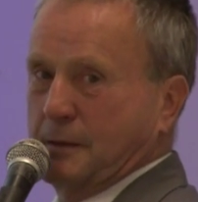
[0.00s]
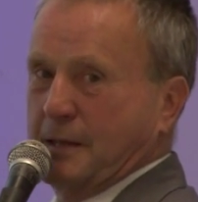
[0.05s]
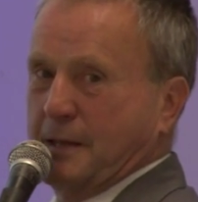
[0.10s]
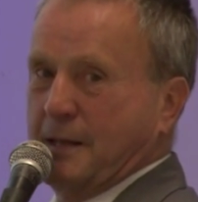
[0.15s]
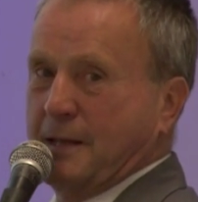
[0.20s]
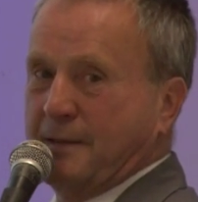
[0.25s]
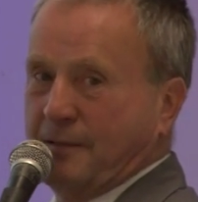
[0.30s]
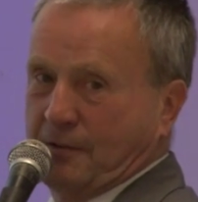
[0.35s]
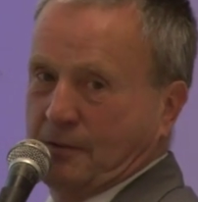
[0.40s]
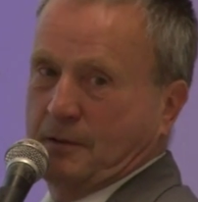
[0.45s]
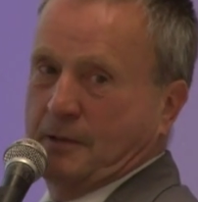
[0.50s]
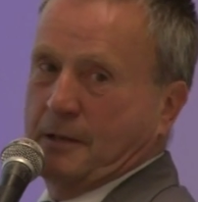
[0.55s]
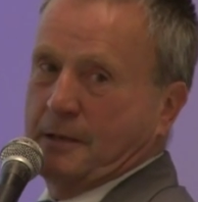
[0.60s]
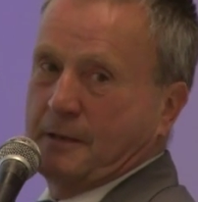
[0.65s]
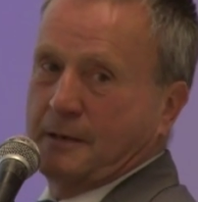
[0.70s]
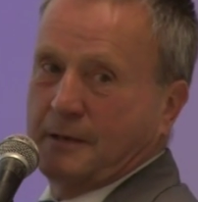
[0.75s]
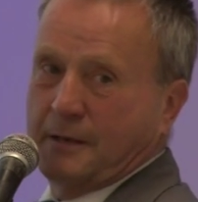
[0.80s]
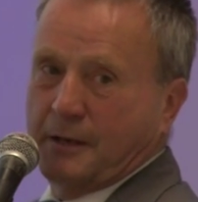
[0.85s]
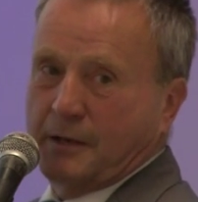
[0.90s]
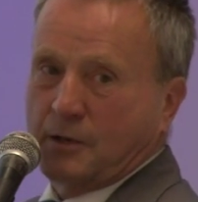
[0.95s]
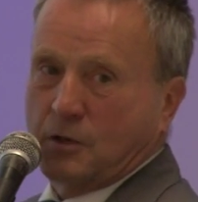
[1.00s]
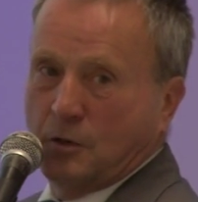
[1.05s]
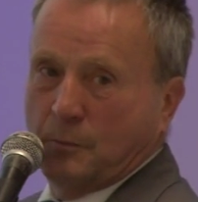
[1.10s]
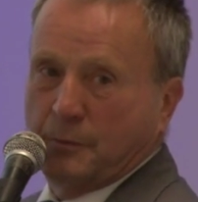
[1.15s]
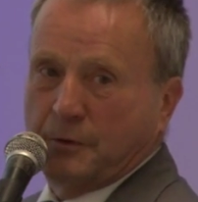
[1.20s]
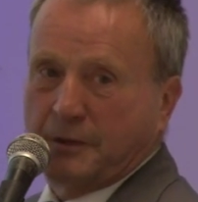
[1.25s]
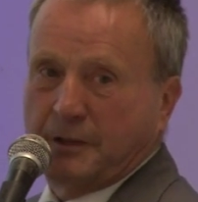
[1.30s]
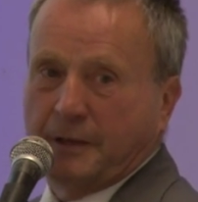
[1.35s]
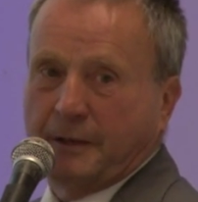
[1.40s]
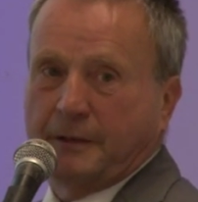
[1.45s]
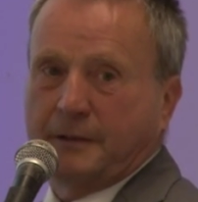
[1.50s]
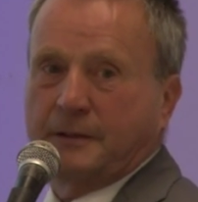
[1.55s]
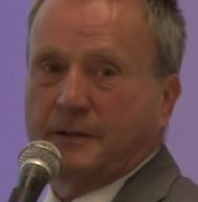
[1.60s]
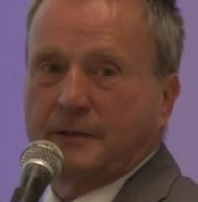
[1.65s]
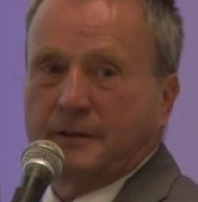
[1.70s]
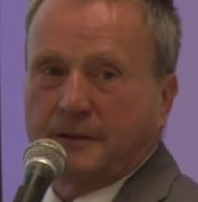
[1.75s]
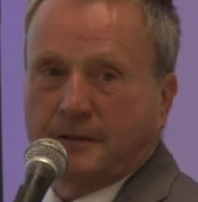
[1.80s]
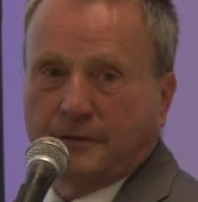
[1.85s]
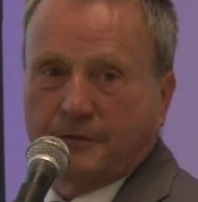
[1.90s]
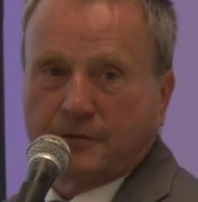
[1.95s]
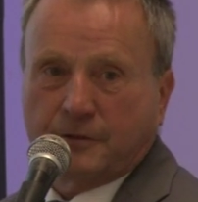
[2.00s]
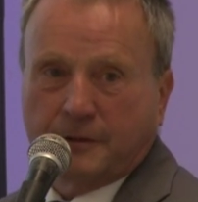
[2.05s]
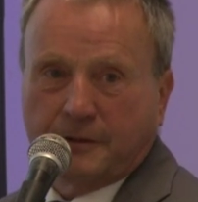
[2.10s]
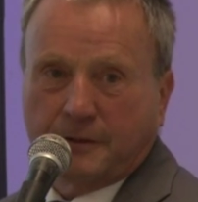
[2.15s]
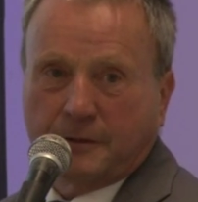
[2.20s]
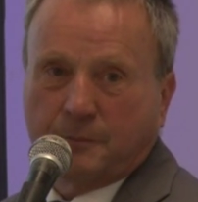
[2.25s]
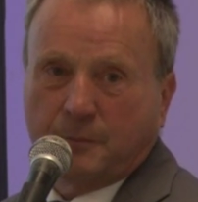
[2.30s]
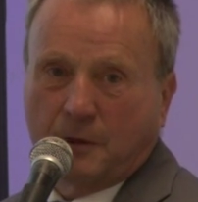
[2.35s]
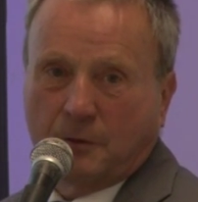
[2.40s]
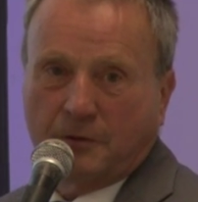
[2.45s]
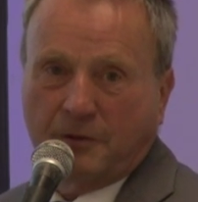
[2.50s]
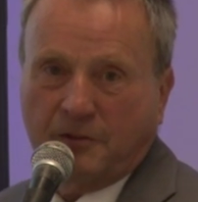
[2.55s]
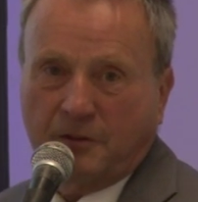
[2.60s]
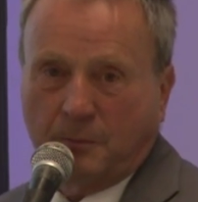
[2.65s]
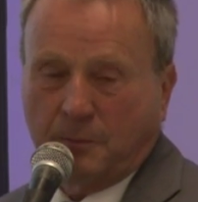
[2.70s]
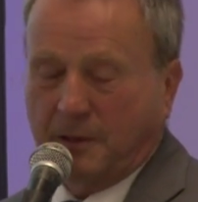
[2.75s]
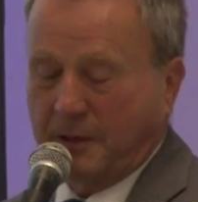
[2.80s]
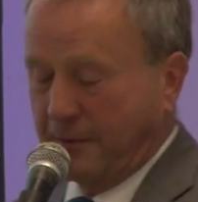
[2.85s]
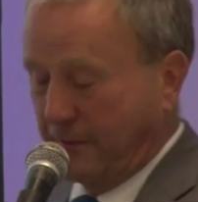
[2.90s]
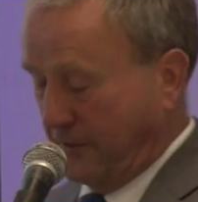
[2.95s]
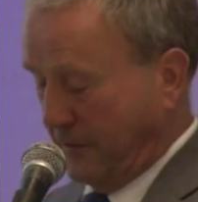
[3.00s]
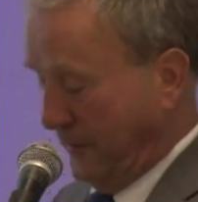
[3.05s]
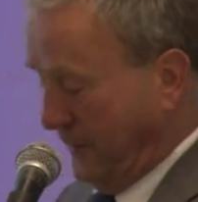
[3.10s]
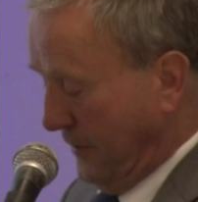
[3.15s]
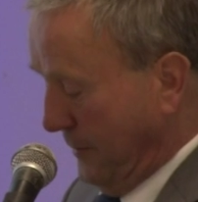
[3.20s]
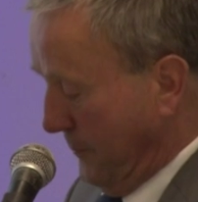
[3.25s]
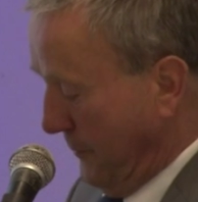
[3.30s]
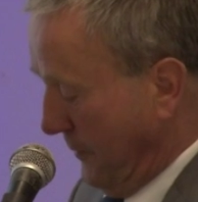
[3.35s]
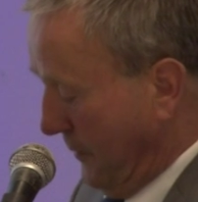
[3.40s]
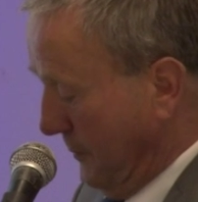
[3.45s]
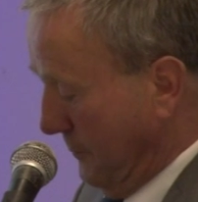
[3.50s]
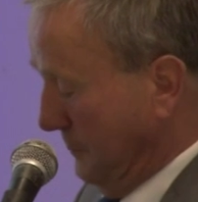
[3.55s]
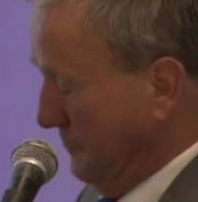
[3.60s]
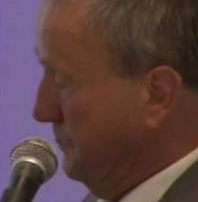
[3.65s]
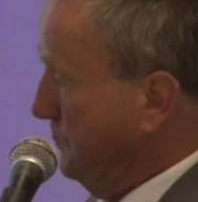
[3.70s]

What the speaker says: easily accommodate different power supply systems.